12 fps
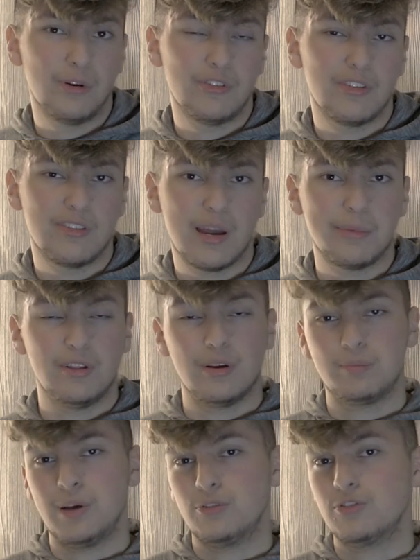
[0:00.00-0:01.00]
most of the time I
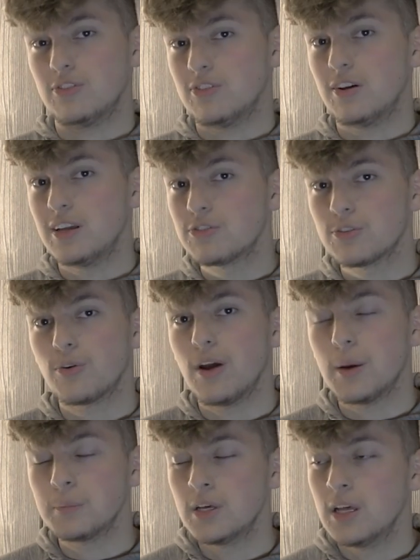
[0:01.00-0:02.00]
look at pictures that's on
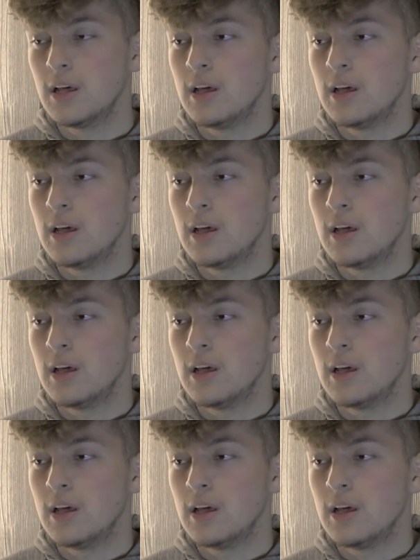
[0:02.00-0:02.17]
Instagram.